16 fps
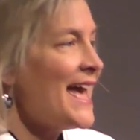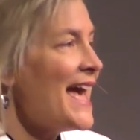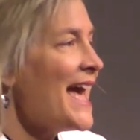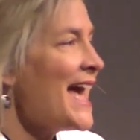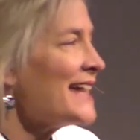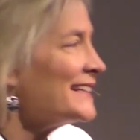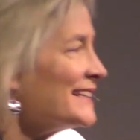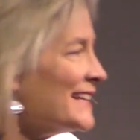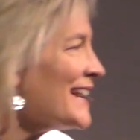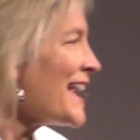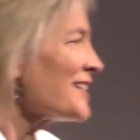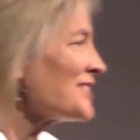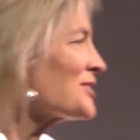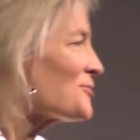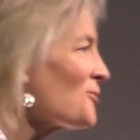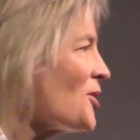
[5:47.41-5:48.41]
And
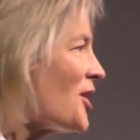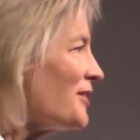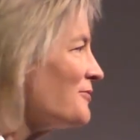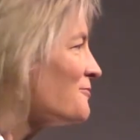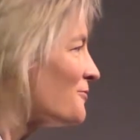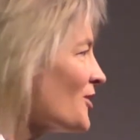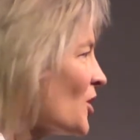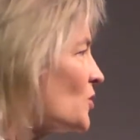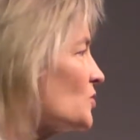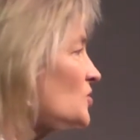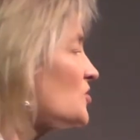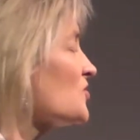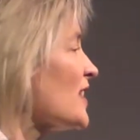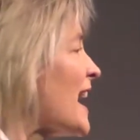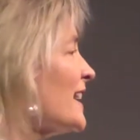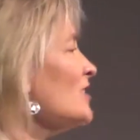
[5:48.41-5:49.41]
guess what, folks?
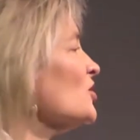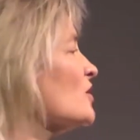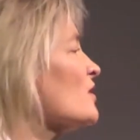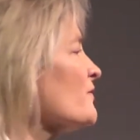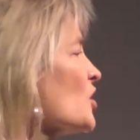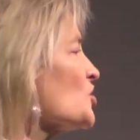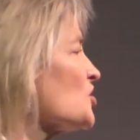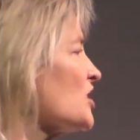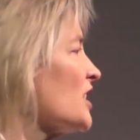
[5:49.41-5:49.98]
That universe